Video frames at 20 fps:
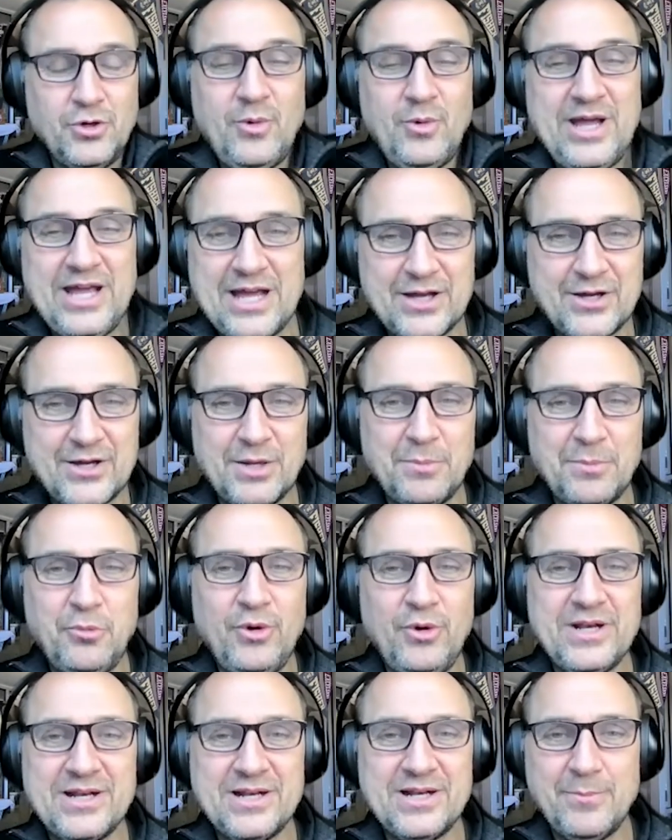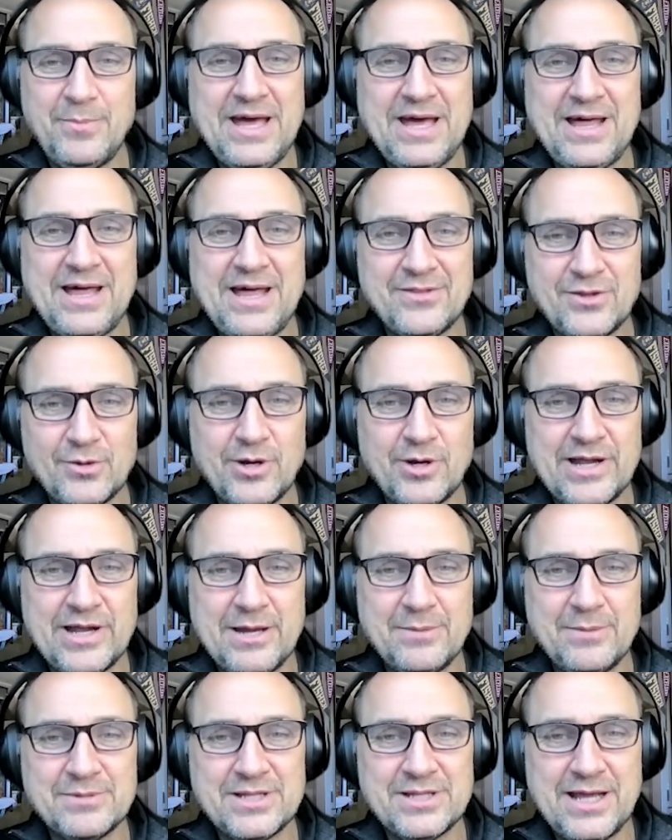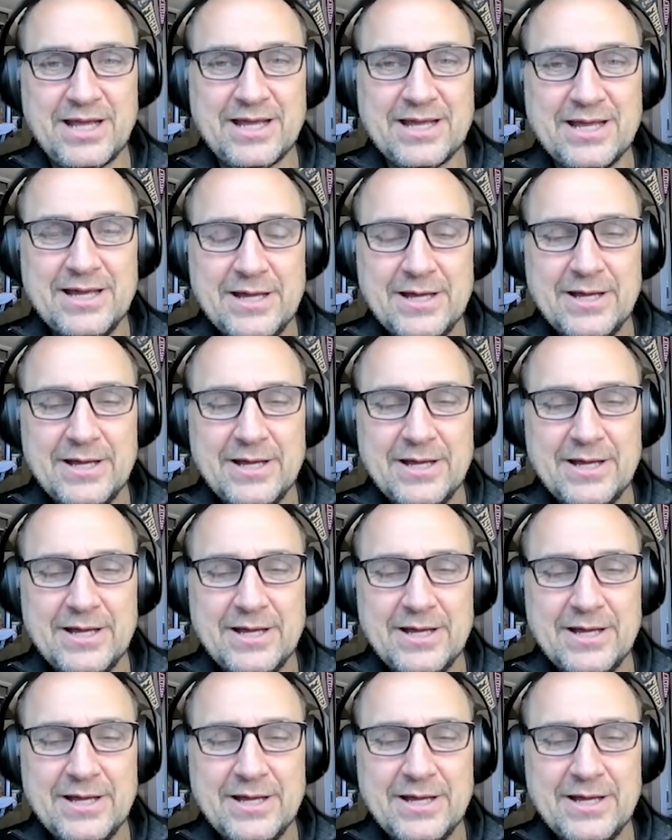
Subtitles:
way I could have pointed a path to where I am today.